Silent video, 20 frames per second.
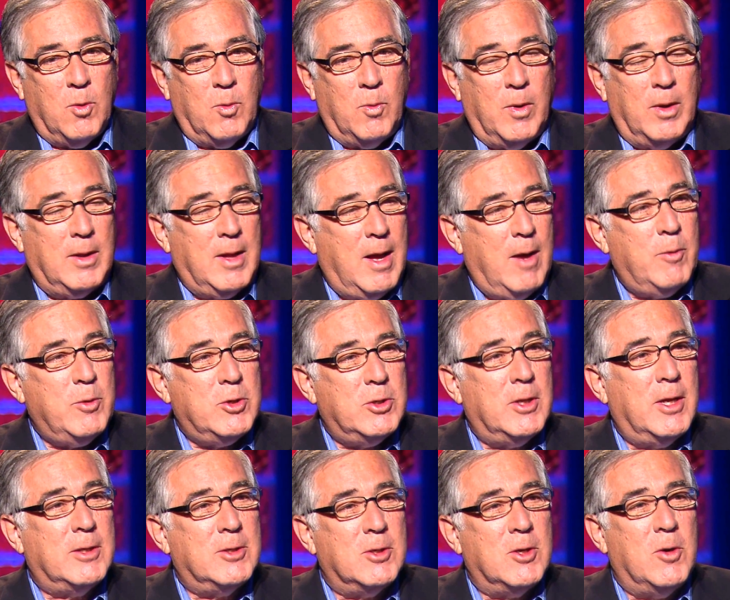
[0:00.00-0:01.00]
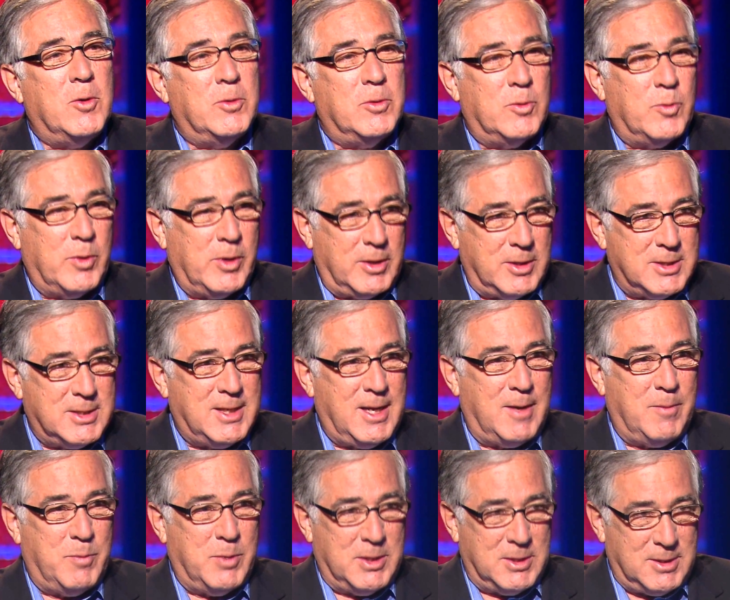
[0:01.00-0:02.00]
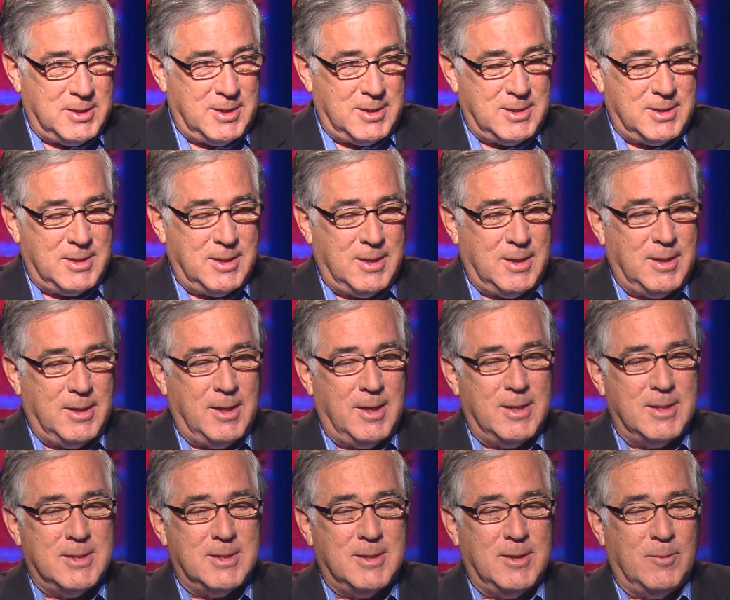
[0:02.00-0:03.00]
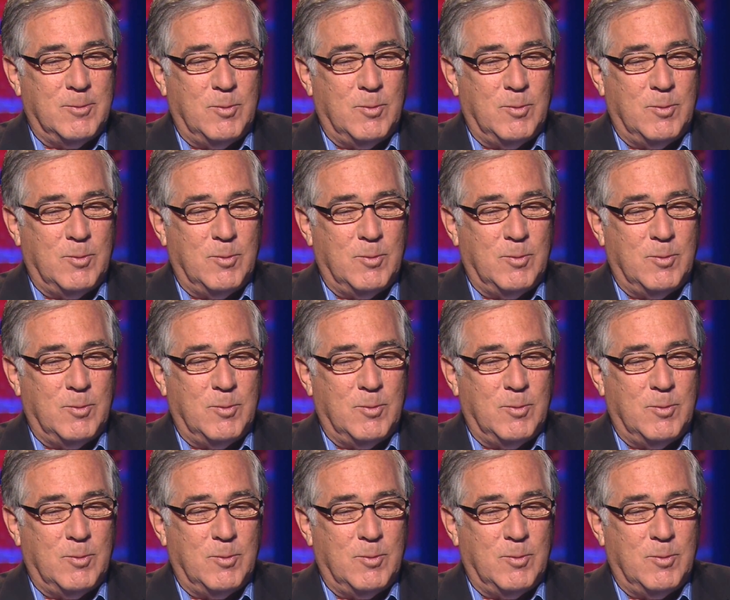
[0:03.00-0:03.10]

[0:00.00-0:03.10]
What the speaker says: "Well, how would you like to go in the real estate business?" I said,